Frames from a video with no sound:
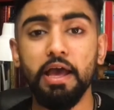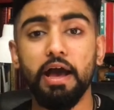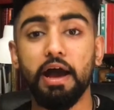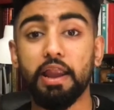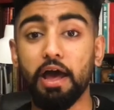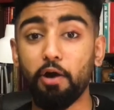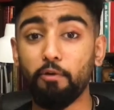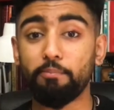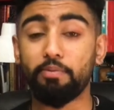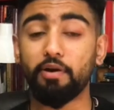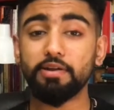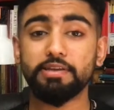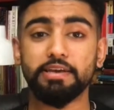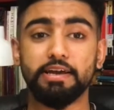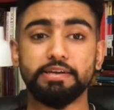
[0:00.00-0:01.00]
And our
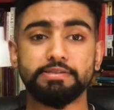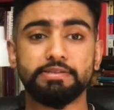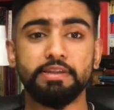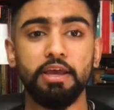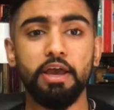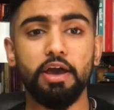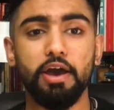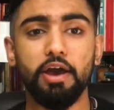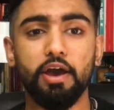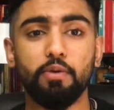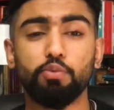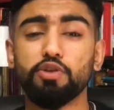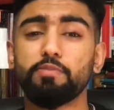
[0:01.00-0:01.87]
podcast was